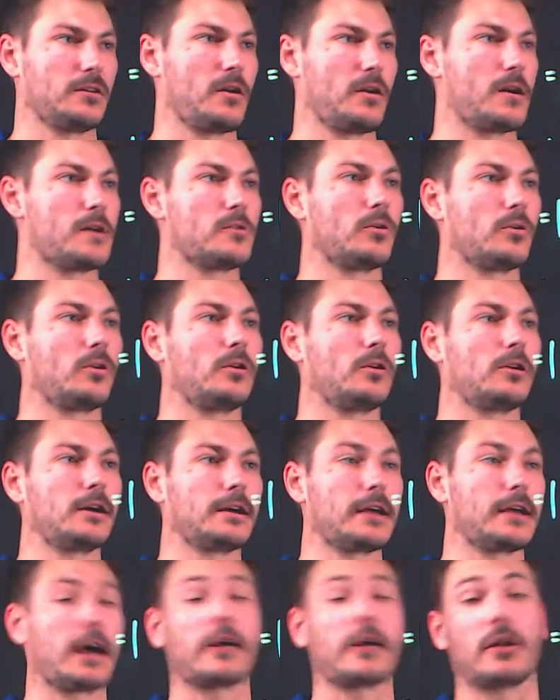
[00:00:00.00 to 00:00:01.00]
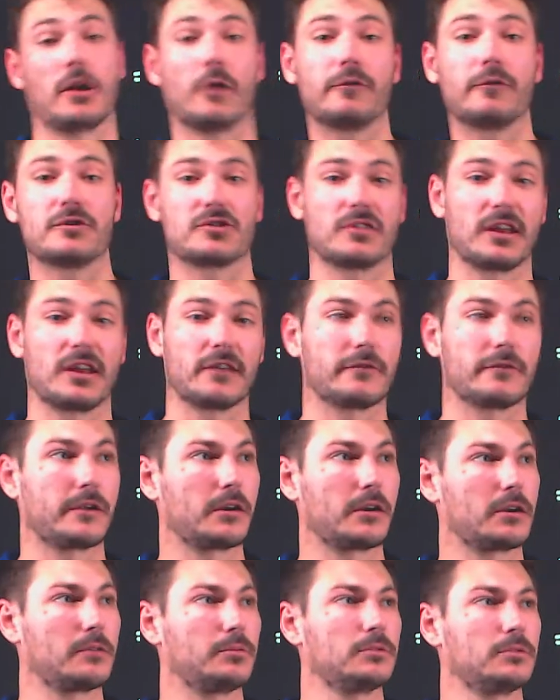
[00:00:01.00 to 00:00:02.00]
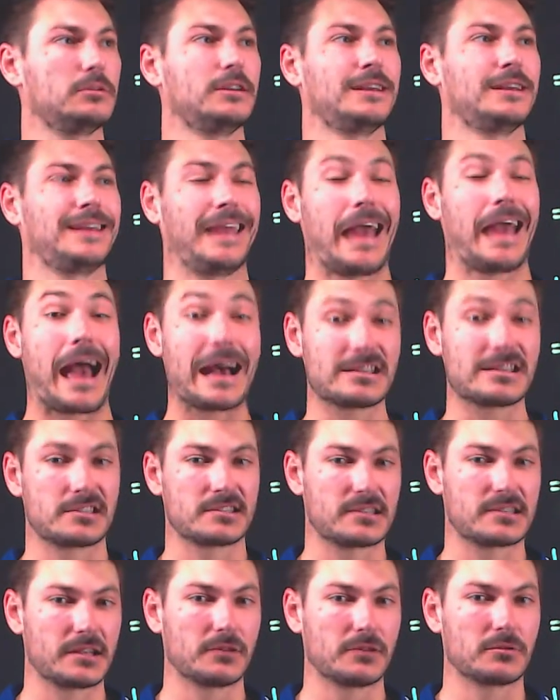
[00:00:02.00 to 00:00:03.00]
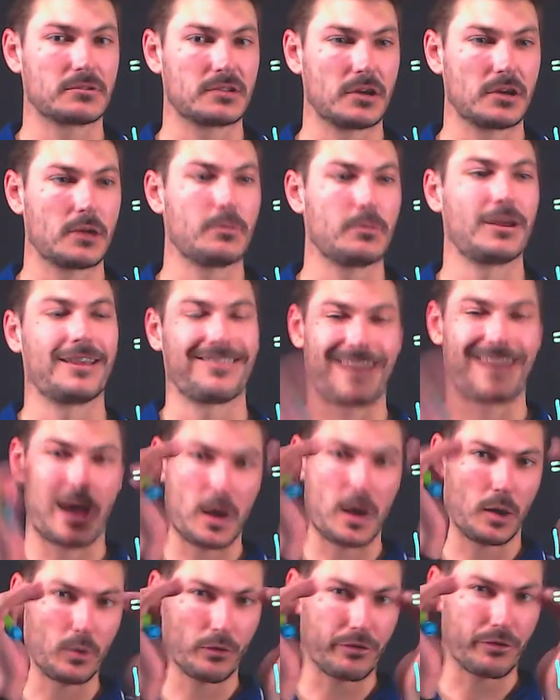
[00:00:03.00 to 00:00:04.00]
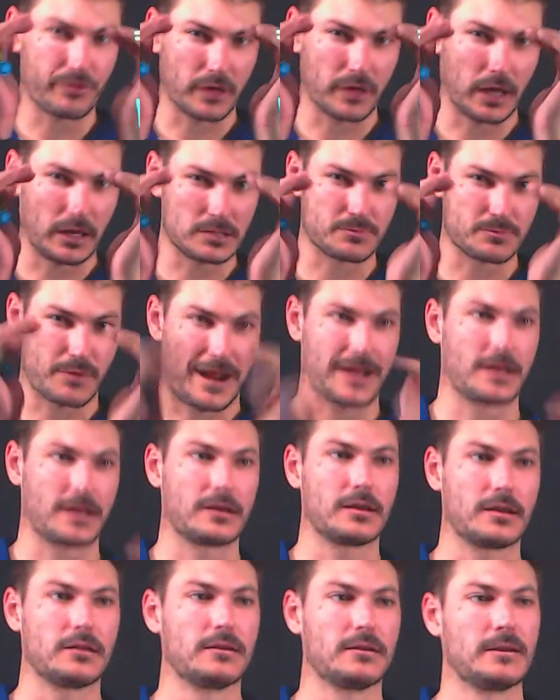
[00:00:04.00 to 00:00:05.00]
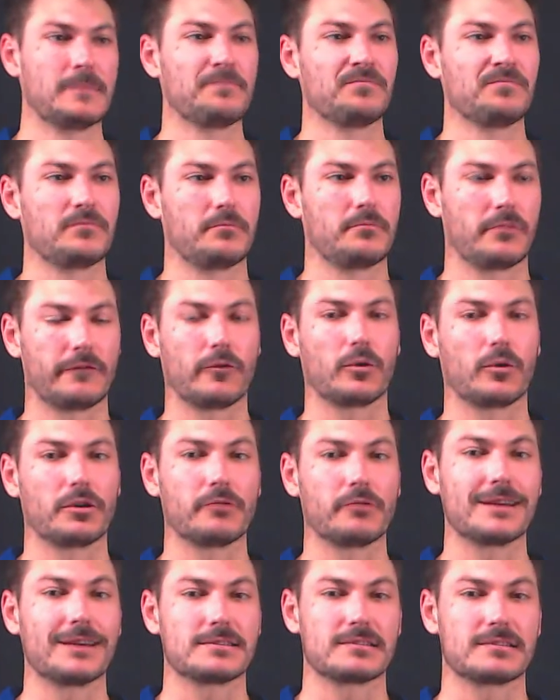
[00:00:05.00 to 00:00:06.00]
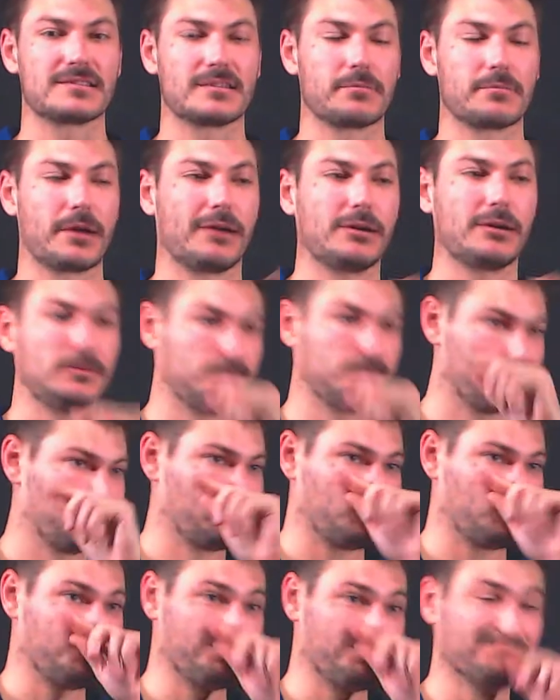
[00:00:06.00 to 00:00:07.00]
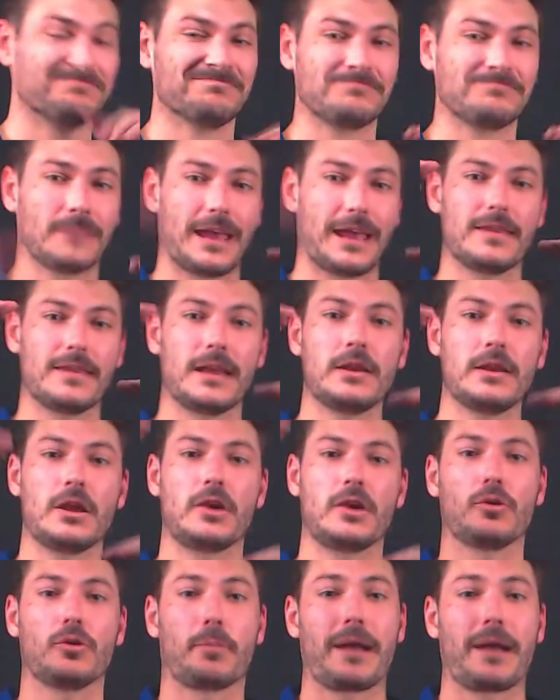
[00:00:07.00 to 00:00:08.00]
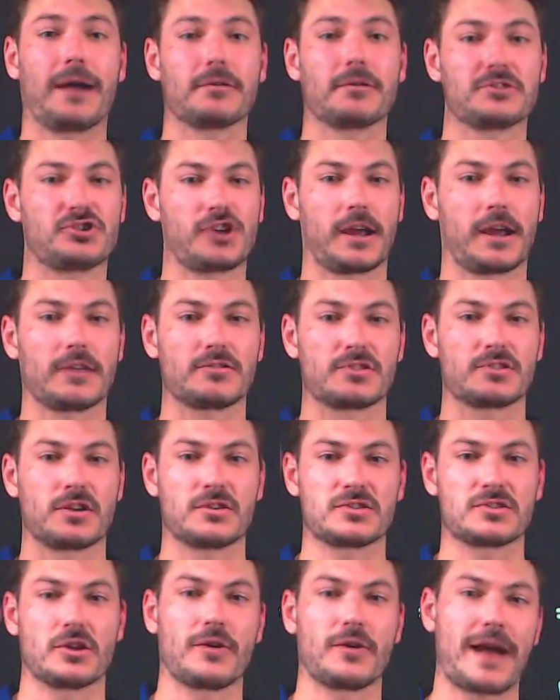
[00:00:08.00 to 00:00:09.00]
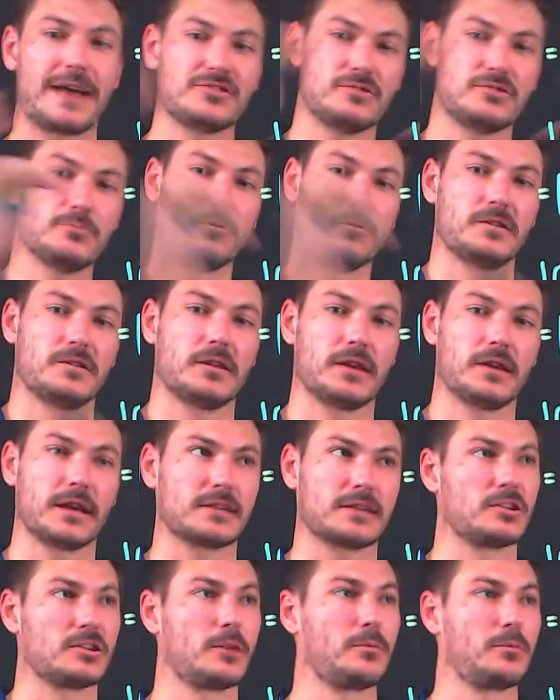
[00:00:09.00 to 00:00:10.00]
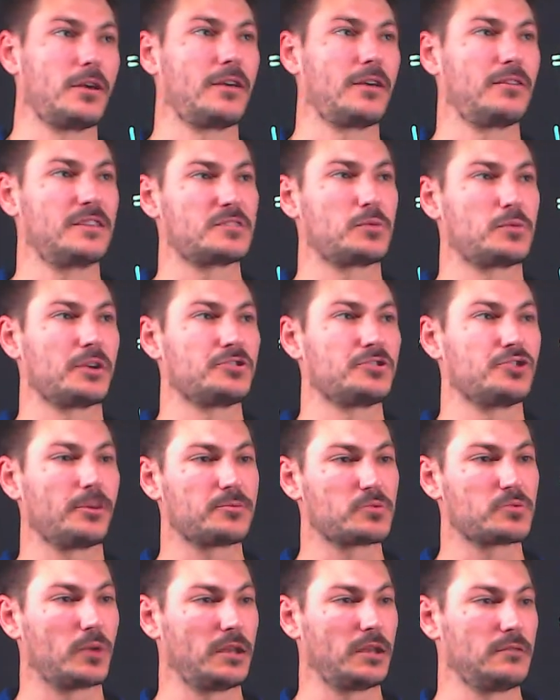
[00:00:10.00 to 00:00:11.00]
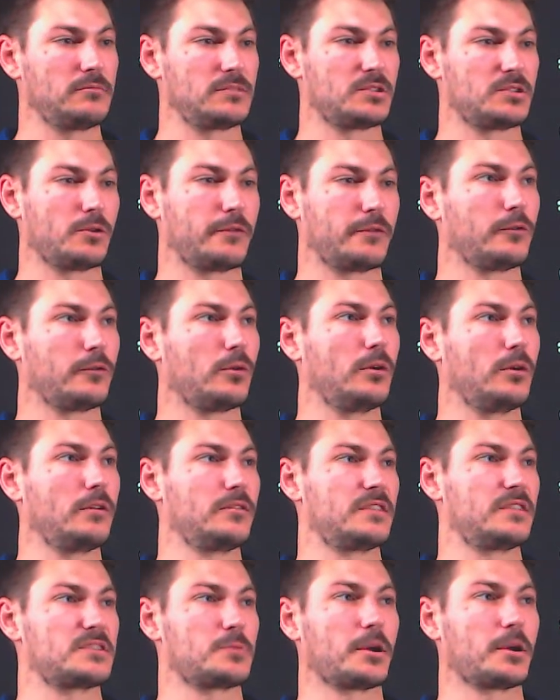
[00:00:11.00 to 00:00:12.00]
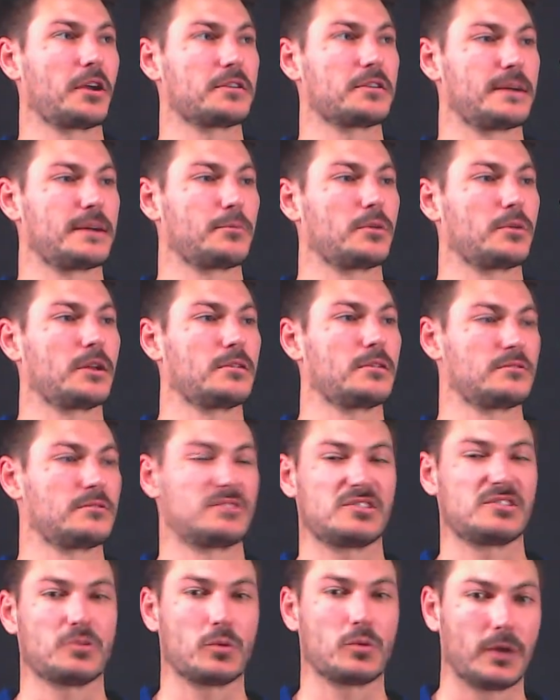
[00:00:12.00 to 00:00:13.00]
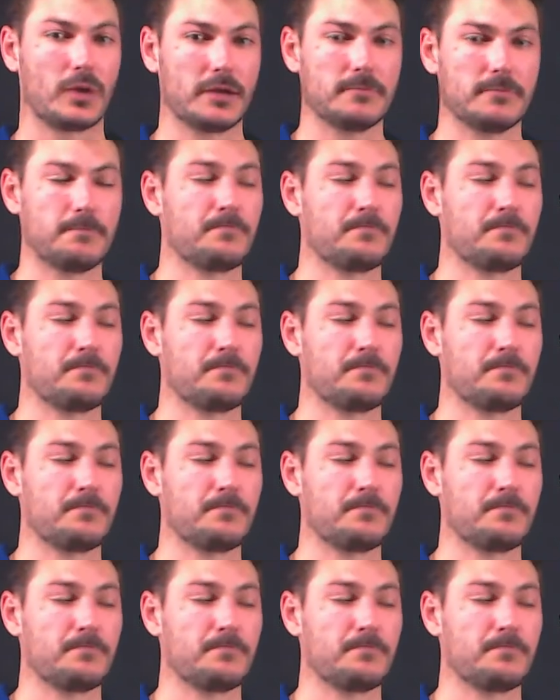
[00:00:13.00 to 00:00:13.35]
and a variable as a single term, the whole thing is bracketed before you raise it to the power. And then your powers change. So as you move to the next term, this one drops 1 to a 4, this one goes up 1 to a 1,